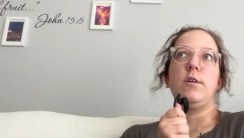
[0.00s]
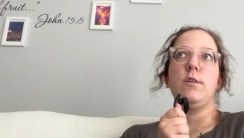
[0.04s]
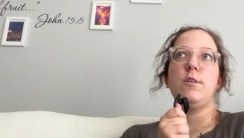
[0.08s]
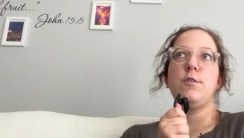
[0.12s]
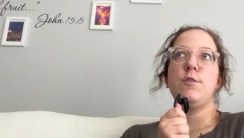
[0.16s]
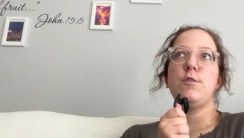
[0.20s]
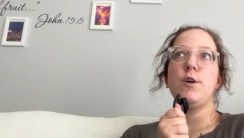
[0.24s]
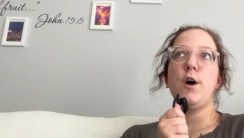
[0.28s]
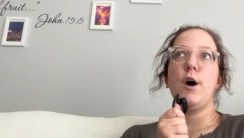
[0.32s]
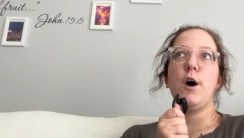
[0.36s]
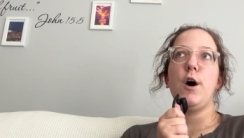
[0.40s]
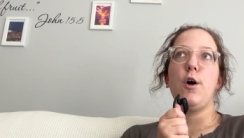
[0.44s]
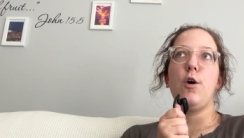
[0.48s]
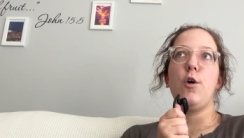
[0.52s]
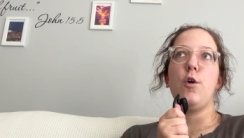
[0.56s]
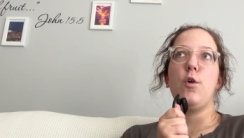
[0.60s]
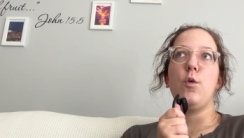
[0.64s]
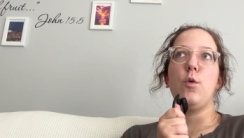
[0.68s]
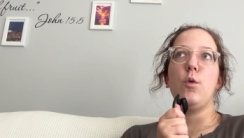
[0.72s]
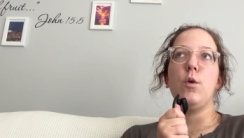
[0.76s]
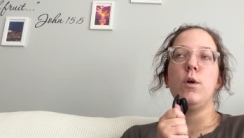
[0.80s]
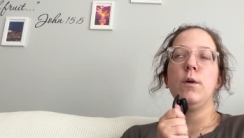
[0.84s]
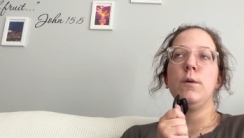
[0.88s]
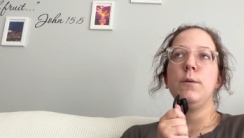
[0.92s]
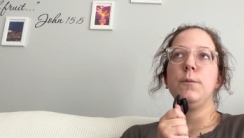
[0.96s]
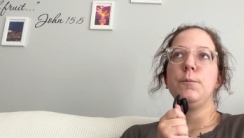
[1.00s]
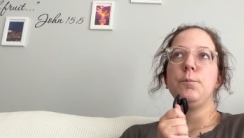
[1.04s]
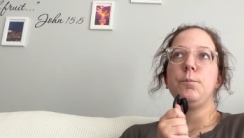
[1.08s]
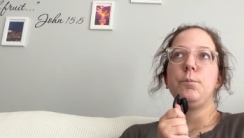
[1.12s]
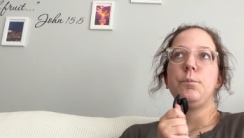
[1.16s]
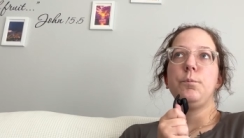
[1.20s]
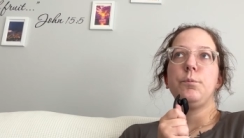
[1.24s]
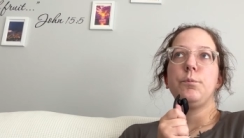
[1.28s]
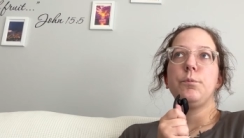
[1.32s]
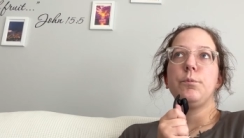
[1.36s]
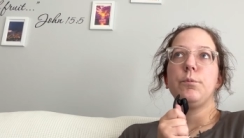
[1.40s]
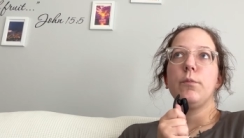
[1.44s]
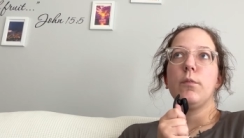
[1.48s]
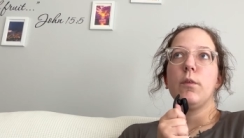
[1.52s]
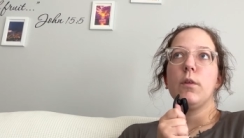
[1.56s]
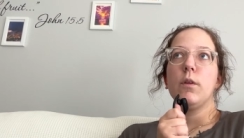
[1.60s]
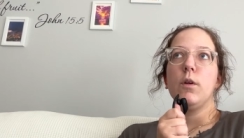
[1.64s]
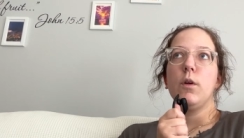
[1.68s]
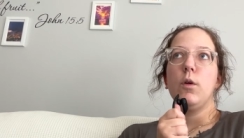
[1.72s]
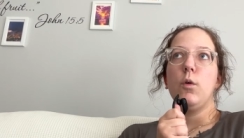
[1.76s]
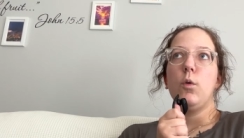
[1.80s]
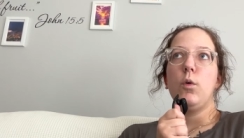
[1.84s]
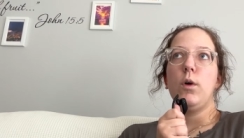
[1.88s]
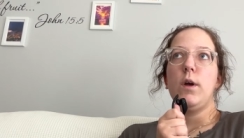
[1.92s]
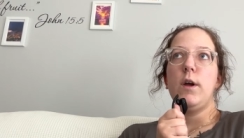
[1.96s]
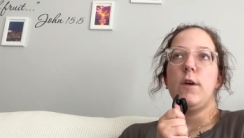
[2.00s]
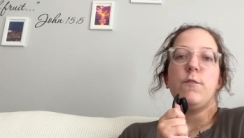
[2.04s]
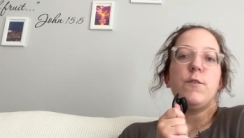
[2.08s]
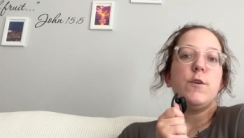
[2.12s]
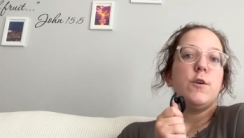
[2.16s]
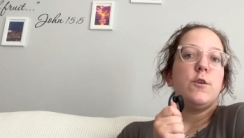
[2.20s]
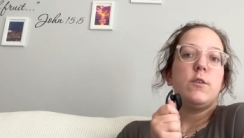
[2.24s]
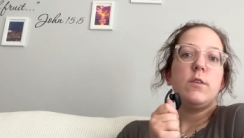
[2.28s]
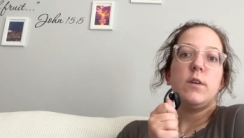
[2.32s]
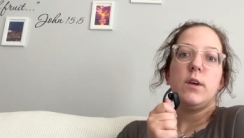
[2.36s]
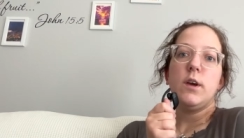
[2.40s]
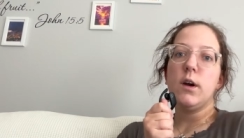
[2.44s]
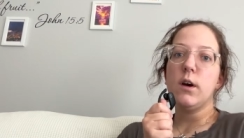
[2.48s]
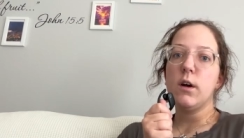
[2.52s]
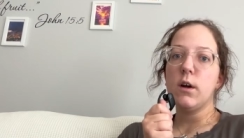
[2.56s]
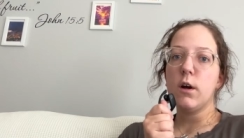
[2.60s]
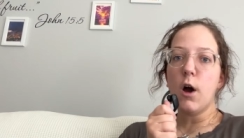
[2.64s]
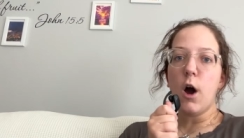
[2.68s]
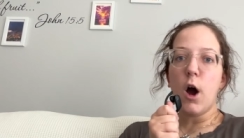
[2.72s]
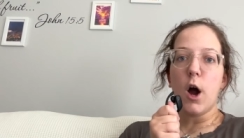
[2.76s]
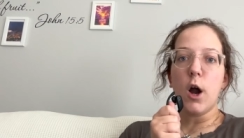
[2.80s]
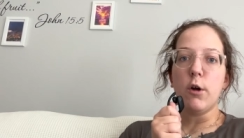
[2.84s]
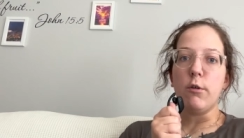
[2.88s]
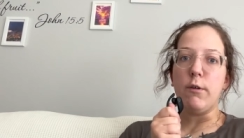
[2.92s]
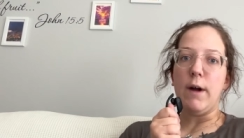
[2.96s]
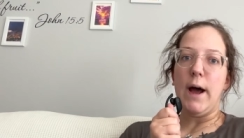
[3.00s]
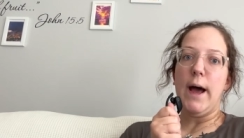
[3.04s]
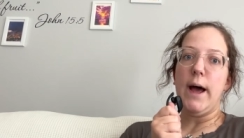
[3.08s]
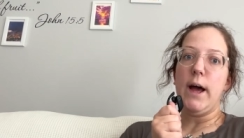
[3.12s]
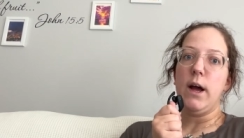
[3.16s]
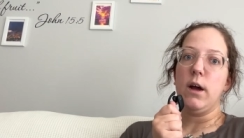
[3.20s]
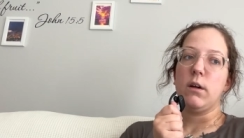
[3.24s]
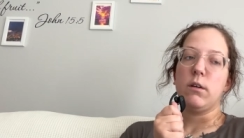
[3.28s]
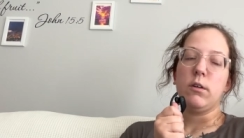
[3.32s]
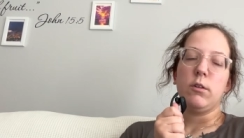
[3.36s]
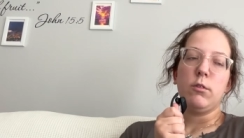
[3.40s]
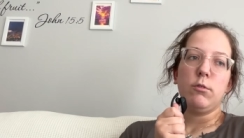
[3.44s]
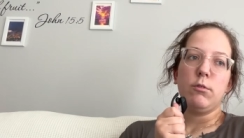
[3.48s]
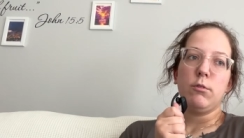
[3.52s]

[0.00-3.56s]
So if you see a car wreck,